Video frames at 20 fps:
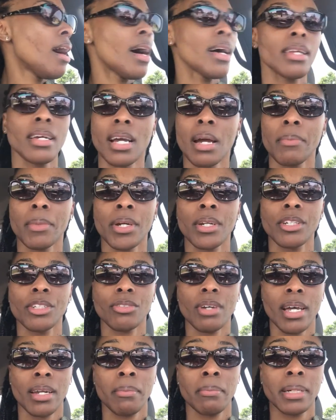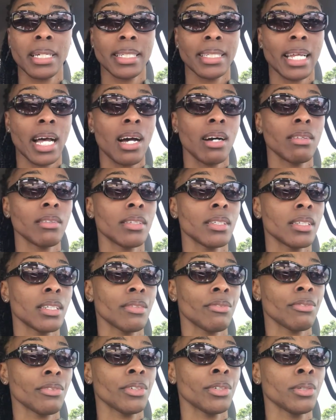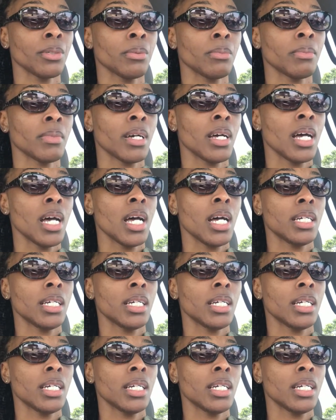think I'm going to try to bust out the living room,